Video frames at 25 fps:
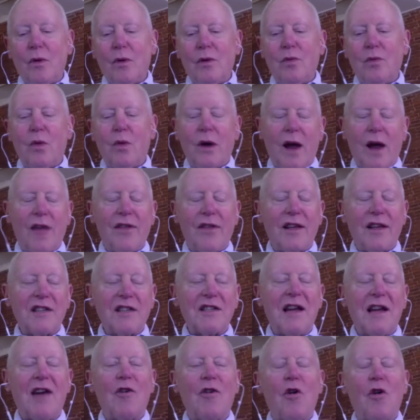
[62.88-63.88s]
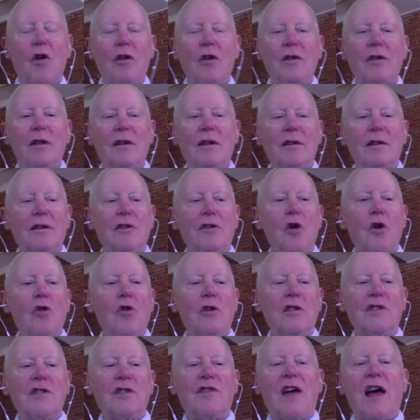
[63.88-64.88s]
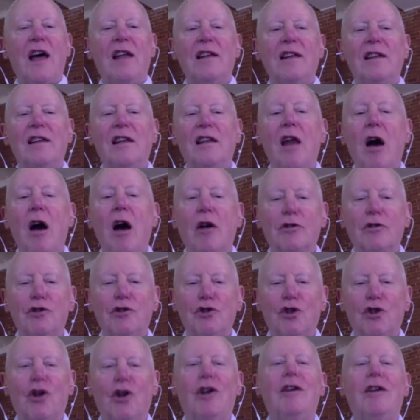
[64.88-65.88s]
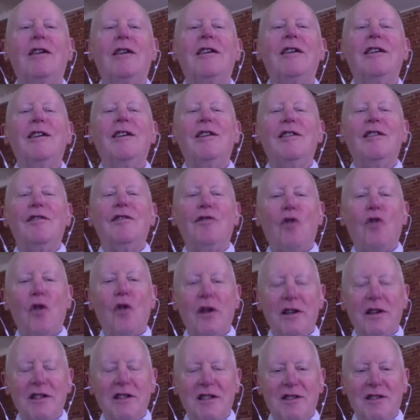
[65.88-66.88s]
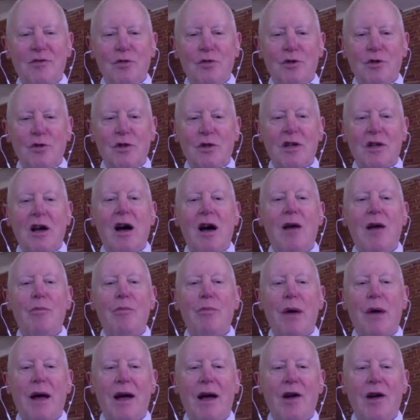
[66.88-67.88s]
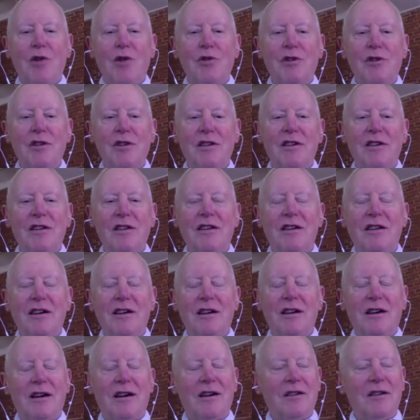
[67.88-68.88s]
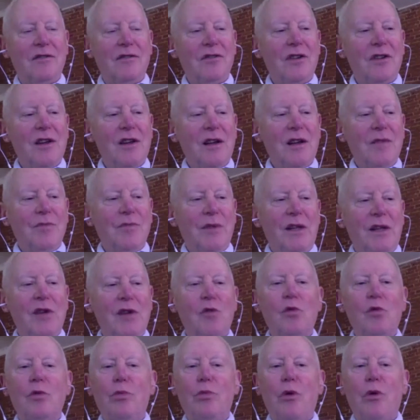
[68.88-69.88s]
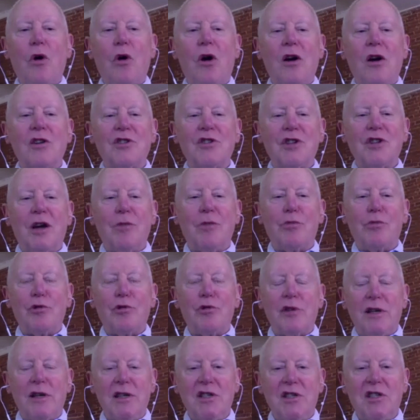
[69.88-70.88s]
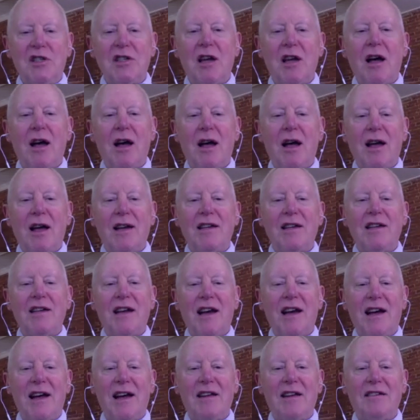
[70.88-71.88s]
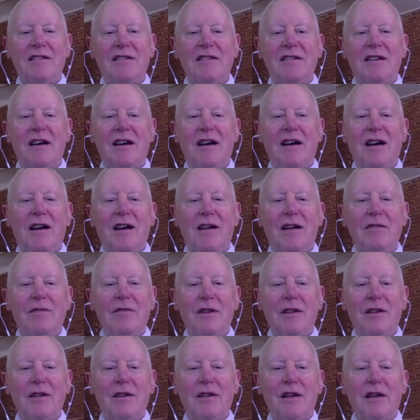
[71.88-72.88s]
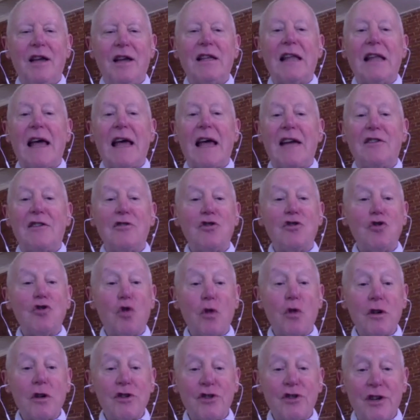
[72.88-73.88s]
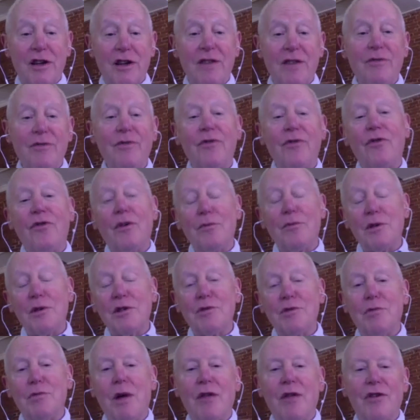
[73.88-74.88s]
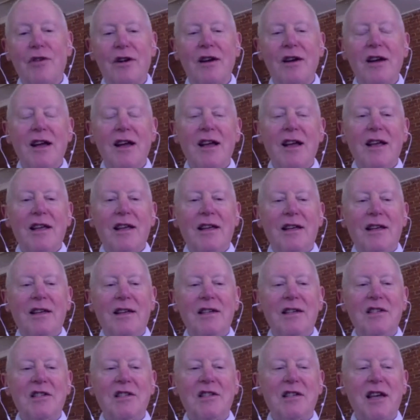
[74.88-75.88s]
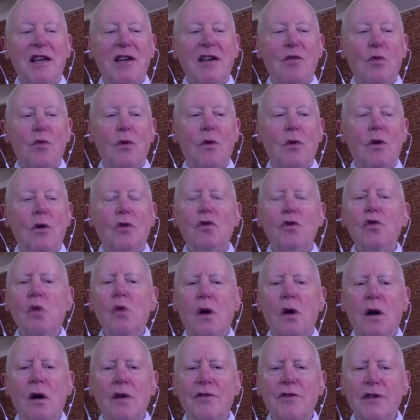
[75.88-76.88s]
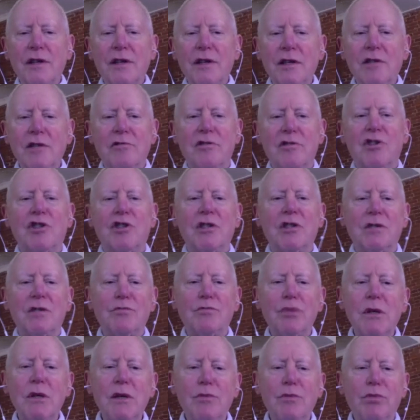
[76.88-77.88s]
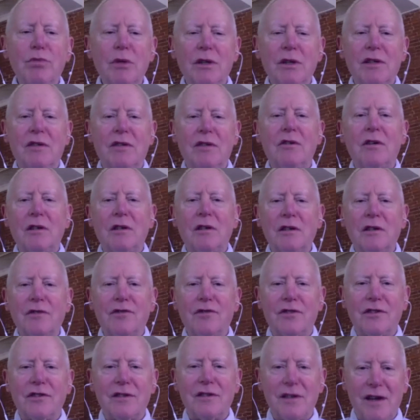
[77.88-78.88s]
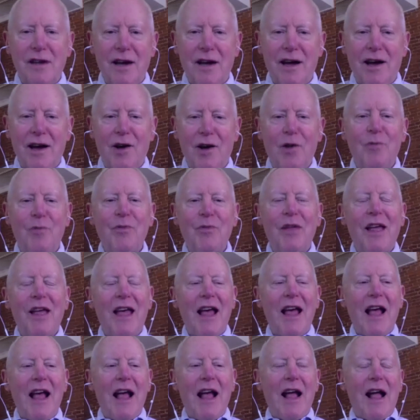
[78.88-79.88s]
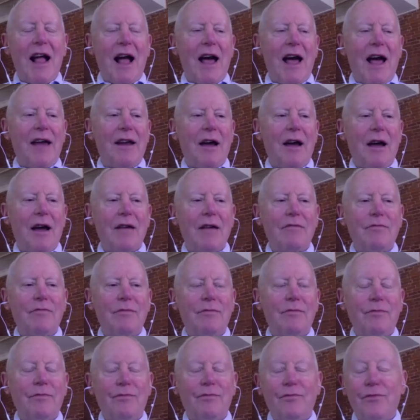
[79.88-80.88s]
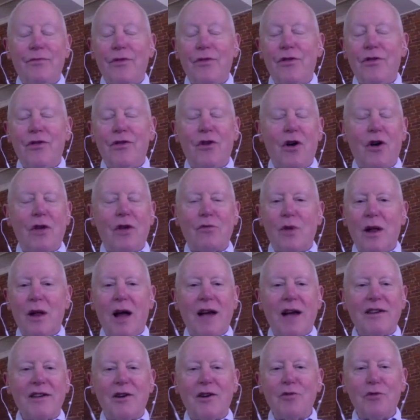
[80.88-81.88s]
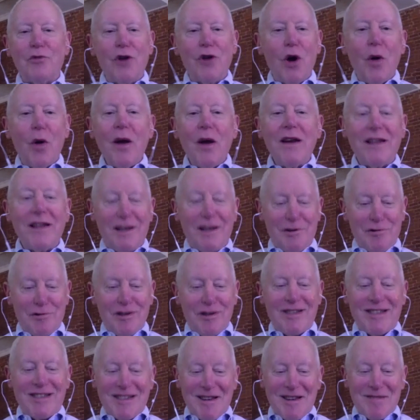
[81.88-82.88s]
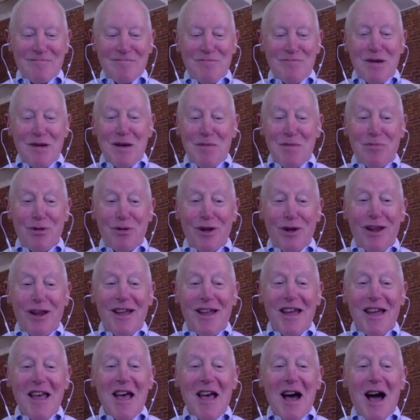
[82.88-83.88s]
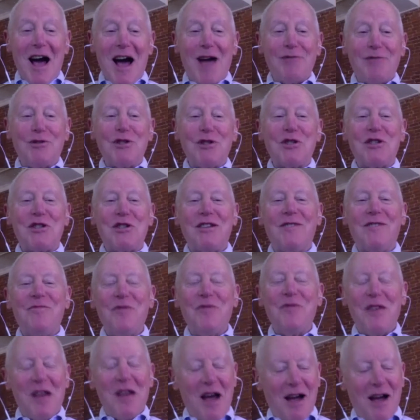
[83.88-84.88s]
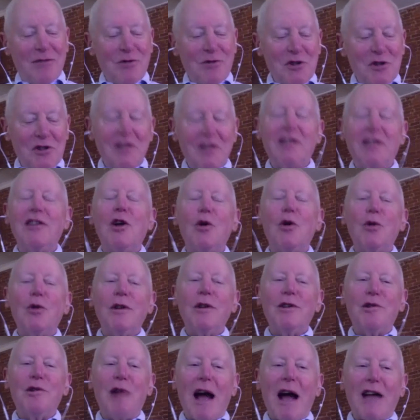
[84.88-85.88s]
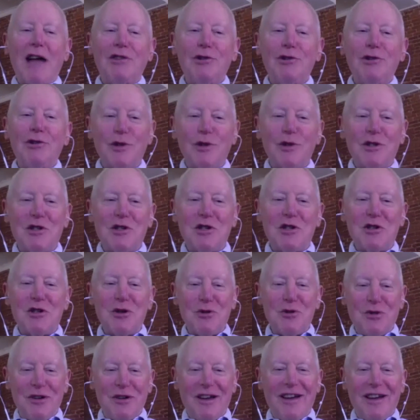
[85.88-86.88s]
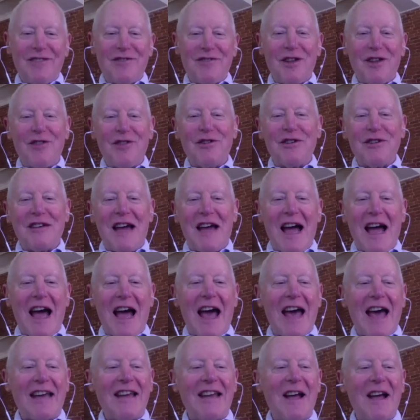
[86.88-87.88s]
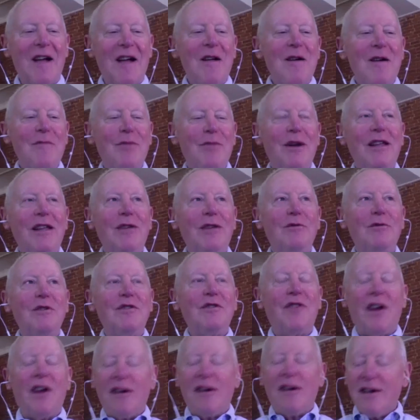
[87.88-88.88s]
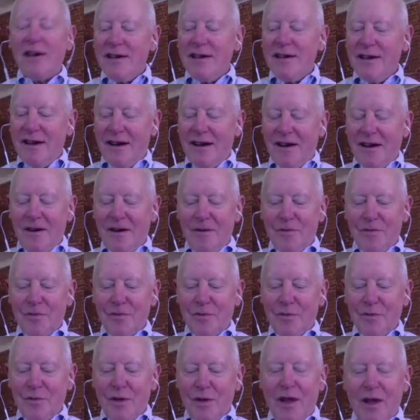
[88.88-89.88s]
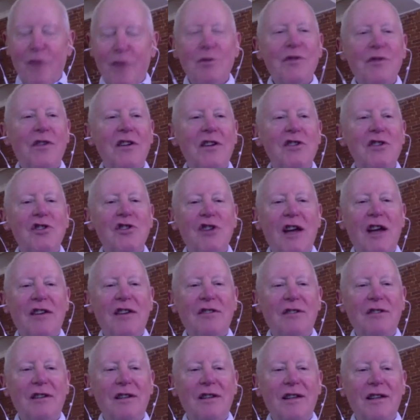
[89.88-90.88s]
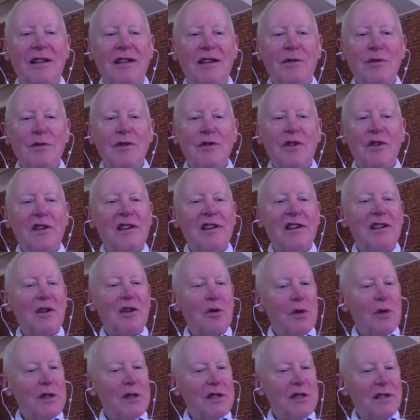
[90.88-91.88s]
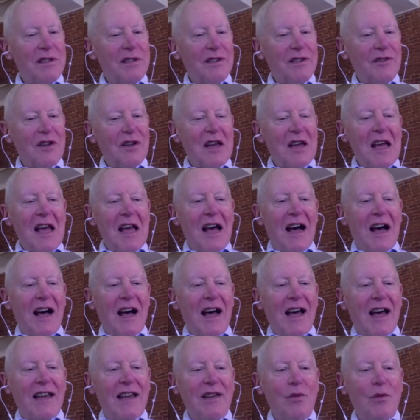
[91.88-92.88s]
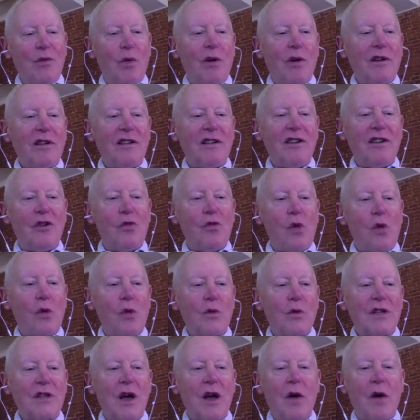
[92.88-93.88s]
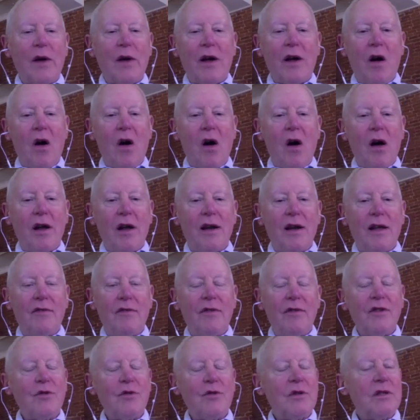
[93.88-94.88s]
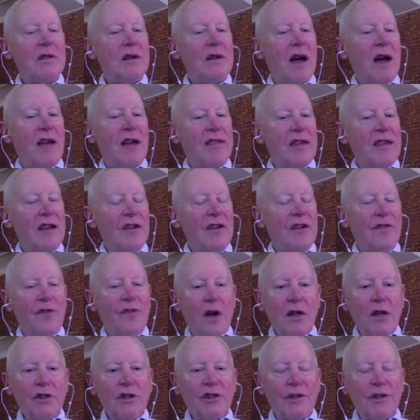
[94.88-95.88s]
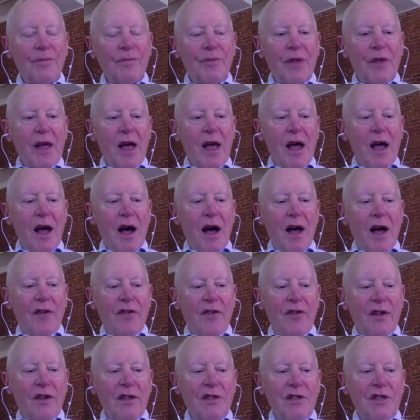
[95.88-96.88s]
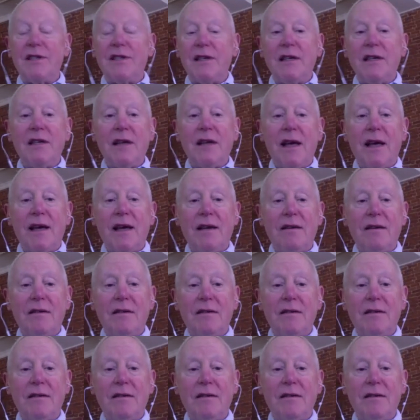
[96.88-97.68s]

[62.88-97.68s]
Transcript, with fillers: what I think is now called Locust Valley Lockjaw voice, which was compounded of equal parts Upper East Side and uh, Atlanta, Georgia from his mother, he said, Well, who are the interesting people at Harvard now? And I thought, well, I don't know any interesting people. I'm just a, I'm just a lowly graduate student. I have nothing to add. But he was very, um, he was very gentle and he was very inquisitive uh, and he wanted to know what was going on. And this was, I think, a function of his innate